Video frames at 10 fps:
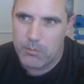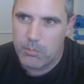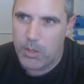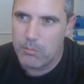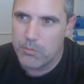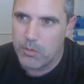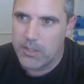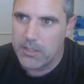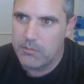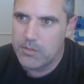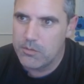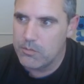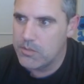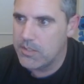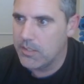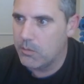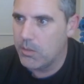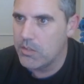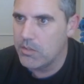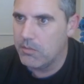problems where I give students the
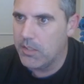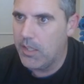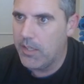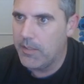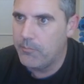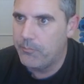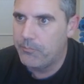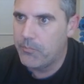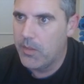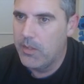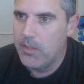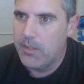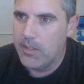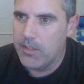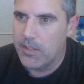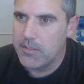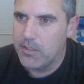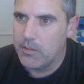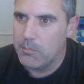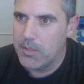equation of a line and I
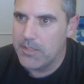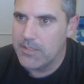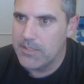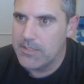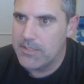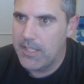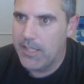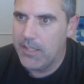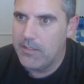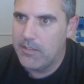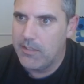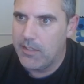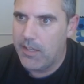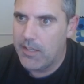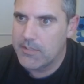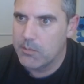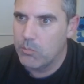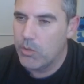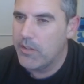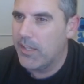tell them that this is 10 and I ask them
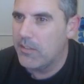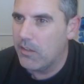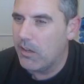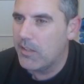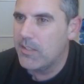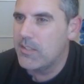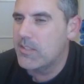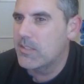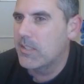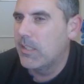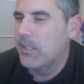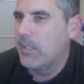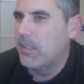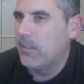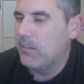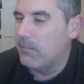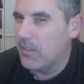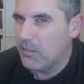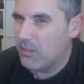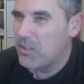where that dot is.
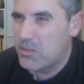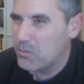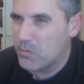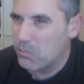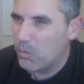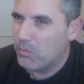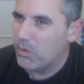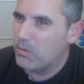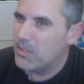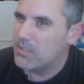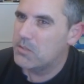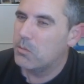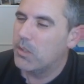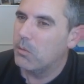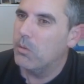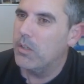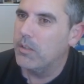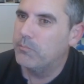And a lot of students won't know that it's 21.